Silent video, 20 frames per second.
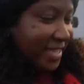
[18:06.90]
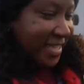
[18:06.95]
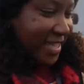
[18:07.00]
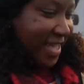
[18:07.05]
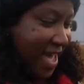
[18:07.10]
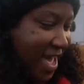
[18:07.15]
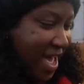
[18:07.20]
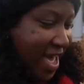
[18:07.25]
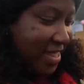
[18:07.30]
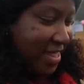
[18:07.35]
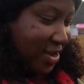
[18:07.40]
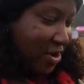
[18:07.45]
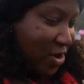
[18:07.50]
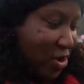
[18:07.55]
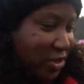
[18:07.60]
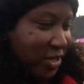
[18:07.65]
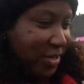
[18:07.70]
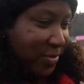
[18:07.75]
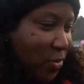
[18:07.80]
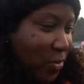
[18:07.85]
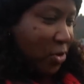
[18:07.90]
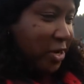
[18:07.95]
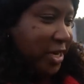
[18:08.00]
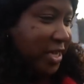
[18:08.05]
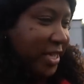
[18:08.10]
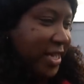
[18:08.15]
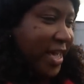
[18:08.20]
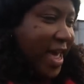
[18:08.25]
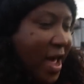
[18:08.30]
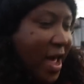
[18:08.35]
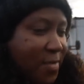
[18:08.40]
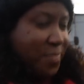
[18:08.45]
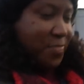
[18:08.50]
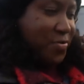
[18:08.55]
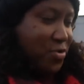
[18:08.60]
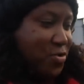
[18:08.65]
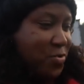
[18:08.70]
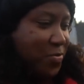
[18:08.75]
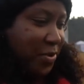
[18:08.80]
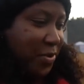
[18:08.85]
it. Yay! Yeah, the early morning cow
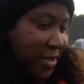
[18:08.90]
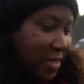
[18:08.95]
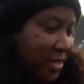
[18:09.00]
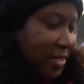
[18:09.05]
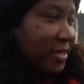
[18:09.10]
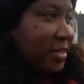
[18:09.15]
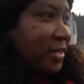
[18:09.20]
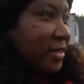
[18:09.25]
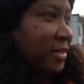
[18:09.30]
poop. What's